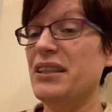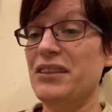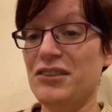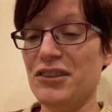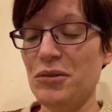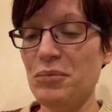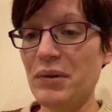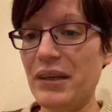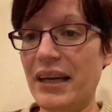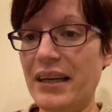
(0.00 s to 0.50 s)
In
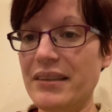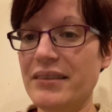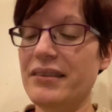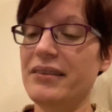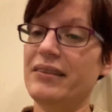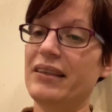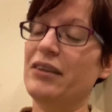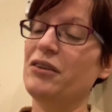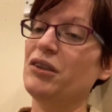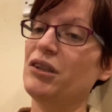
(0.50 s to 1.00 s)
some
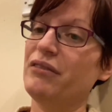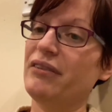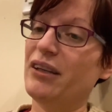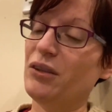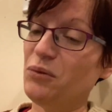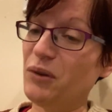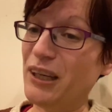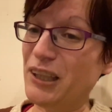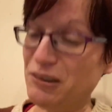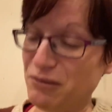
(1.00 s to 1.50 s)
cases they could have
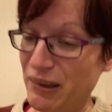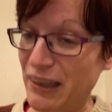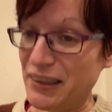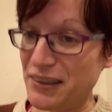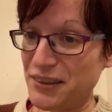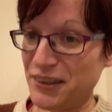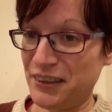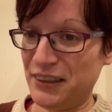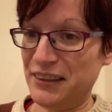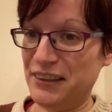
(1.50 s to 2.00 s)
had wild
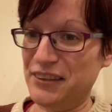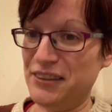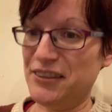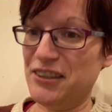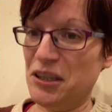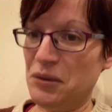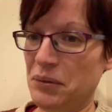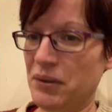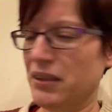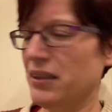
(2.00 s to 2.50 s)
rats on it and
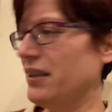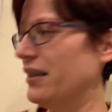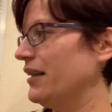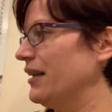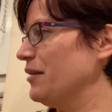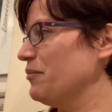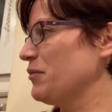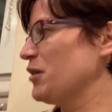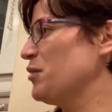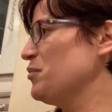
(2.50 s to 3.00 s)
so on.